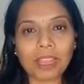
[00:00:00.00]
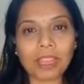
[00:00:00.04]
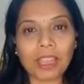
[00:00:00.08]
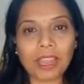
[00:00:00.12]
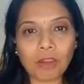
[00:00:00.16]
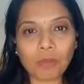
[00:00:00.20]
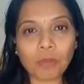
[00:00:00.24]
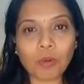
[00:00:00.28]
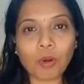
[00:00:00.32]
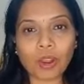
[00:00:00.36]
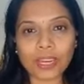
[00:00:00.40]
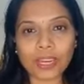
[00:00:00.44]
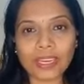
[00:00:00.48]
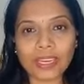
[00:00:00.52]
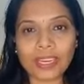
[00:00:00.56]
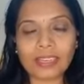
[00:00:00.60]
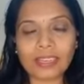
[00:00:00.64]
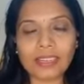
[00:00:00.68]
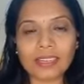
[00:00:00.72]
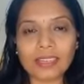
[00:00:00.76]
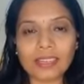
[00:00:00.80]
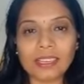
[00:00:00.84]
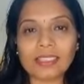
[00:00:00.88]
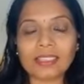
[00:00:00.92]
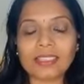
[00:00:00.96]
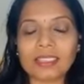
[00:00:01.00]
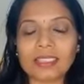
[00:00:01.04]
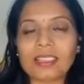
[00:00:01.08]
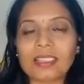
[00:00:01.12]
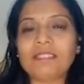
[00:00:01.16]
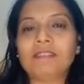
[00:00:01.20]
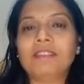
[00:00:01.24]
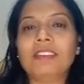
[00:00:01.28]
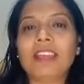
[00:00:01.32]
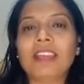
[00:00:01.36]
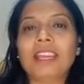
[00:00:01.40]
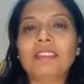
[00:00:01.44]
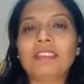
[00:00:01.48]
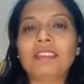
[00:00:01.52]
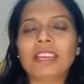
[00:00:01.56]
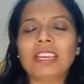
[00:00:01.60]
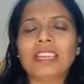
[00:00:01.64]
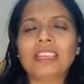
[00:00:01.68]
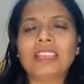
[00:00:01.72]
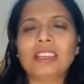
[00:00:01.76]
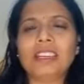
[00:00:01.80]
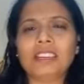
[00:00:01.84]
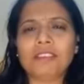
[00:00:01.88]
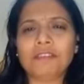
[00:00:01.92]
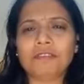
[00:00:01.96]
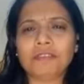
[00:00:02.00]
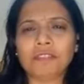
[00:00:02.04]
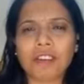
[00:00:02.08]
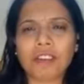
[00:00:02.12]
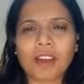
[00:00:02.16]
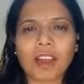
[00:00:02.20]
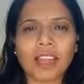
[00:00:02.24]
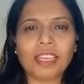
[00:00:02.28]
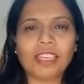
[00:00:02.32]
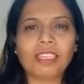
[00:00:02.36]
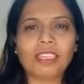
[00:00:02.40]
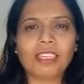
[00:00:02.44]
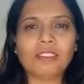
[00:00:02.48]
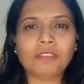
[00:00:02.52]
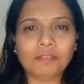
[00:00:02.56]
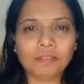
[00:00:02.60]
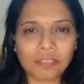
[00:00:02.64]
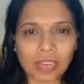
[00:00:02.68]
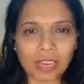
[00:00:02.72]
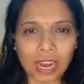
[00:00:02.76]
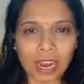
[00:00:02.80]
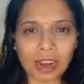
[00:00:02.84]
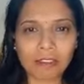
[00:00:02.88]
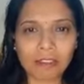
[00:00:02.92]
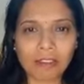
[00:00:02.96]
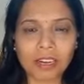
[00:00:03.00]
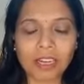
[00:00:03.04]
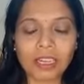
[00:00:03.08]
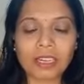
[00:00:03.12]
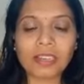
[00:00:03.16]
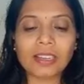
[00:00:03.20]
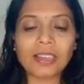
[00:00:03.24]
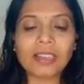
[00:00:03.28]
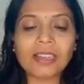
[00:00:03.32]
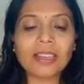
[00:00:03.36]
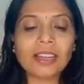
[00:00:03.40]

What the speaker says: avoided is very refined flour,